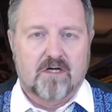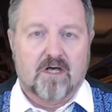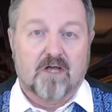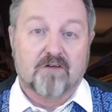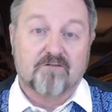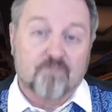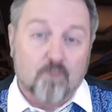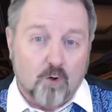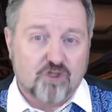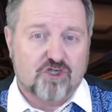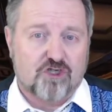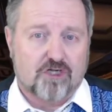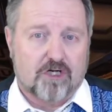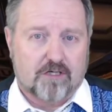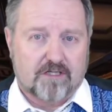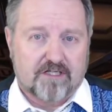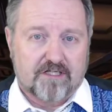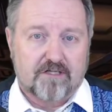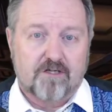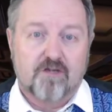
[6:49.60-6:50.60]

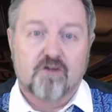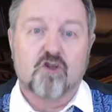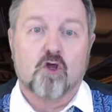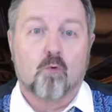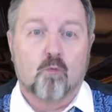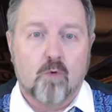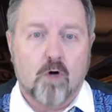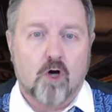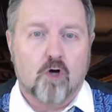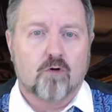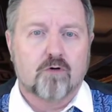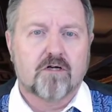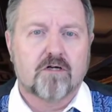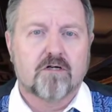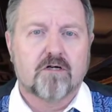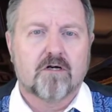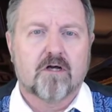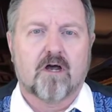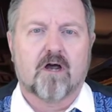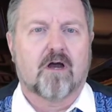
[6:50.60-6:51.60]
Unfortunately, the woke
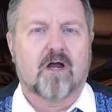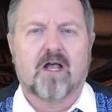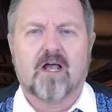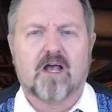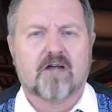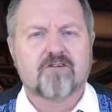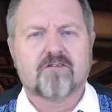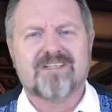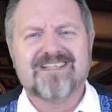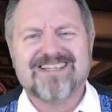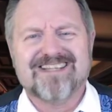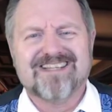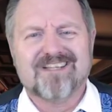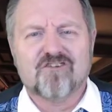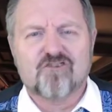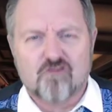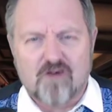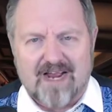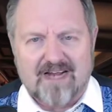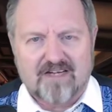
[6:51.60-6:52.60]
are utterly
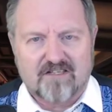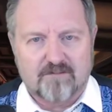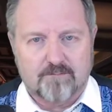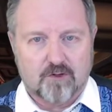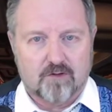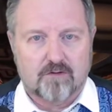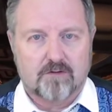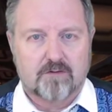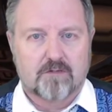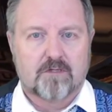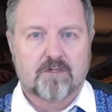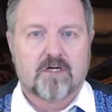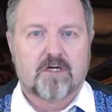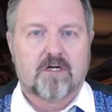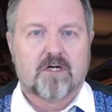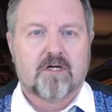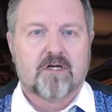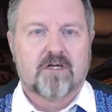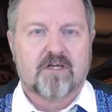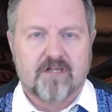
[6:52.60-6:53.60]
intractable.
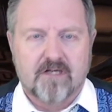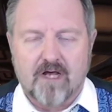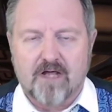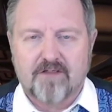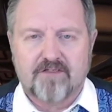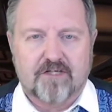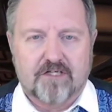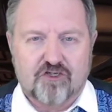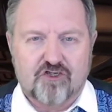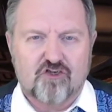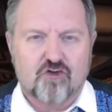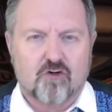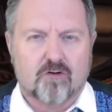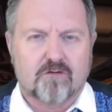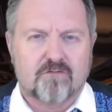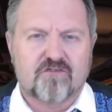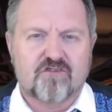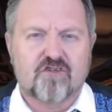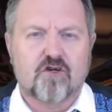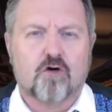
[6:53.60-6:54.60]
Nothing short
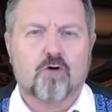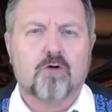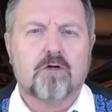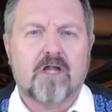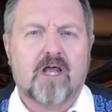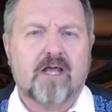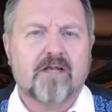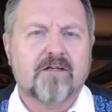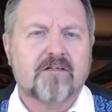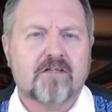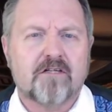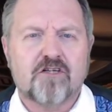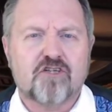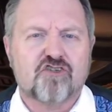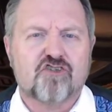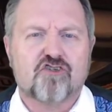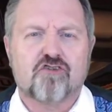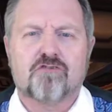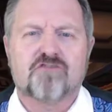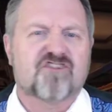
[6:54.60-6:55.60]
of total
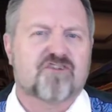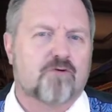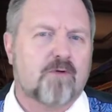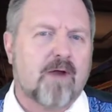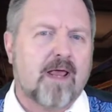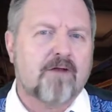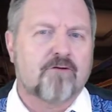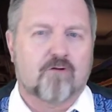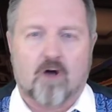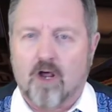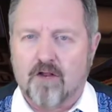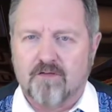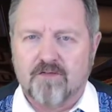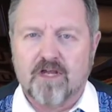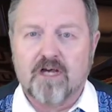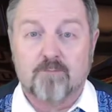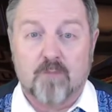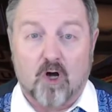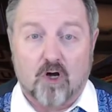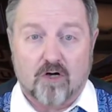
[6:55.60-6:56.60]
unconditional surrender on
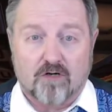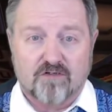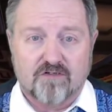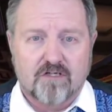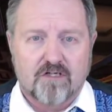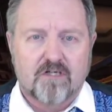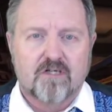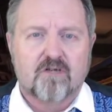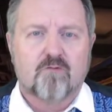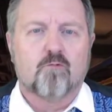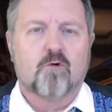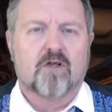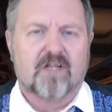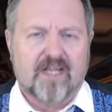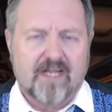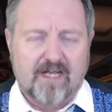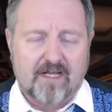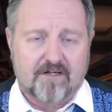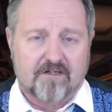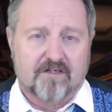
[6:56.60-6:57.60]
their part will
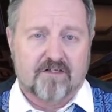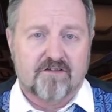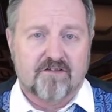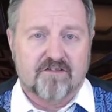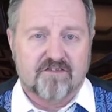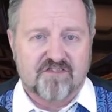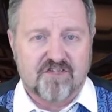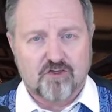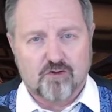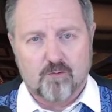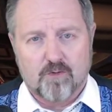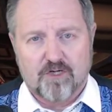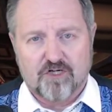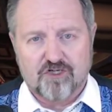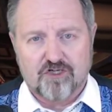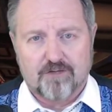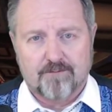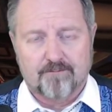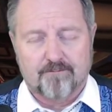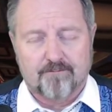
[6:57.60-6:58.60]
end the
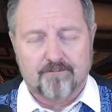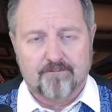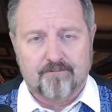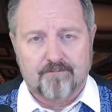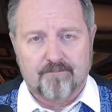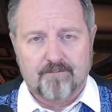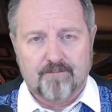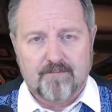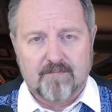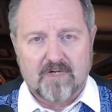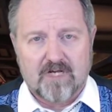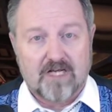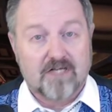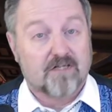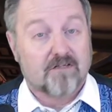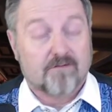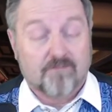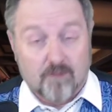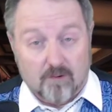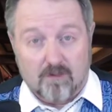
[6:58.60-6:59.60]
situation.
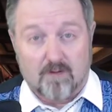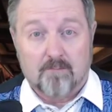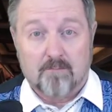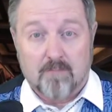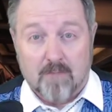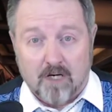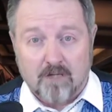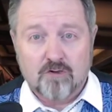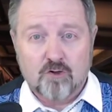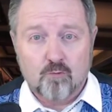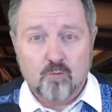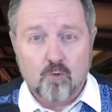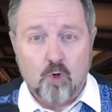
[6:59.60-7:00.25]
And if you're among the